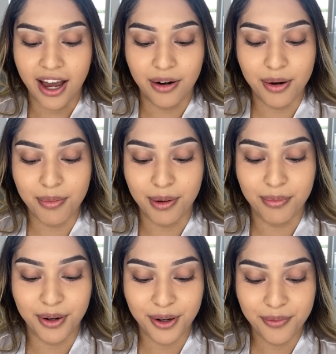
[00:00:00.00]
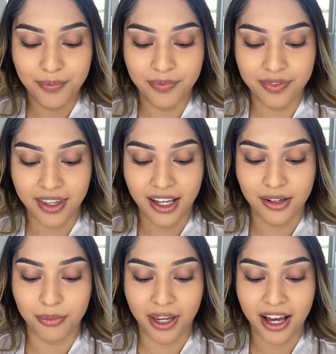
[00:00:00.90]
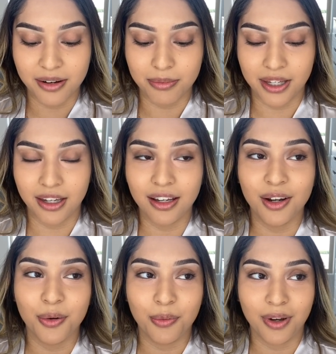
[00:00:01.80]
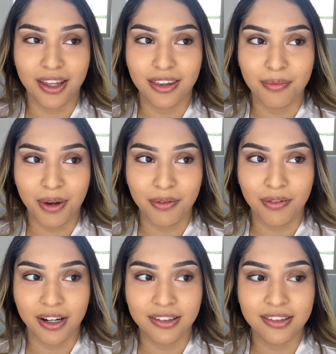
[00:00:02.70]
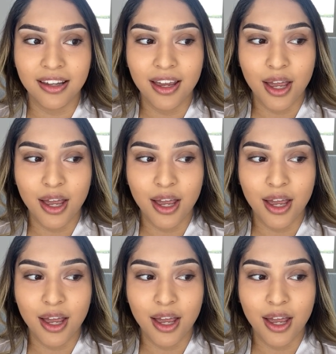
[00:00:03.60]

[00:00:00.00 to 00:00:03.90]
I remember that we had a meeting with my friend's